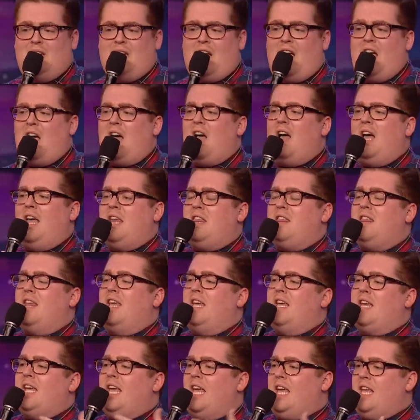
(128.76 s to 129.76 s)
like, I
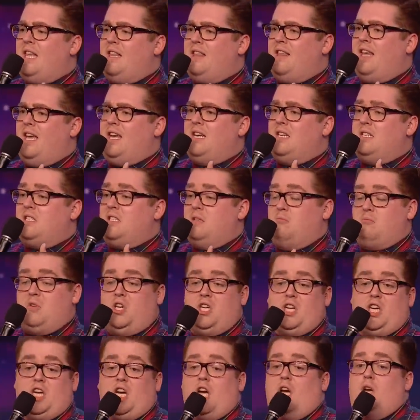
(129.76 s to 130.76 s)
think he thinks I'm
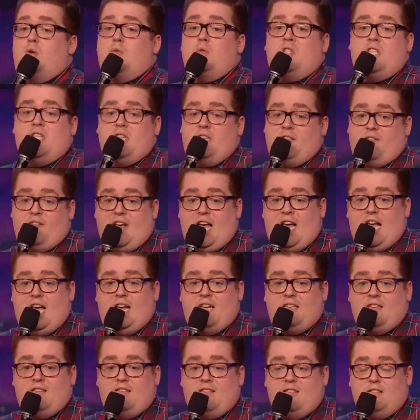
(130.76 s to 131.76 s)
gonna go to the
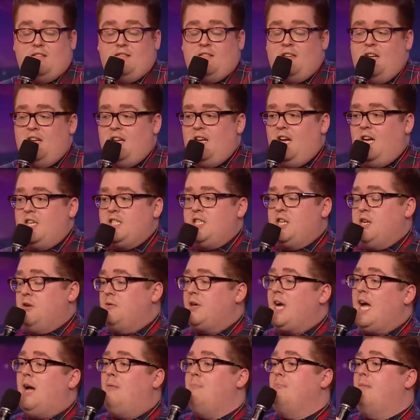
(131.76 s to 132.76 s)
van and, I don't know,
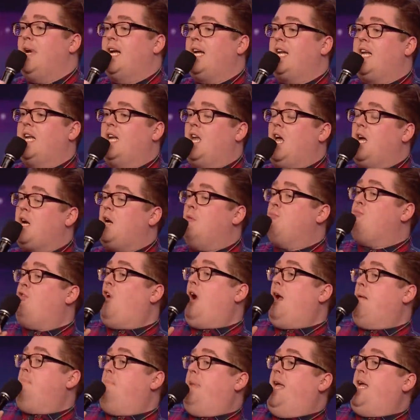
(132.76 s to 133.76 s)
come back in like a
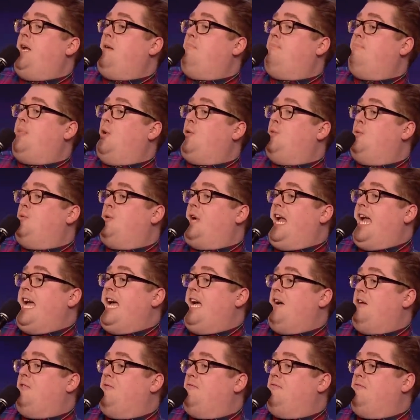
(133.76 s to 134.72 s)
bright pink ball gown.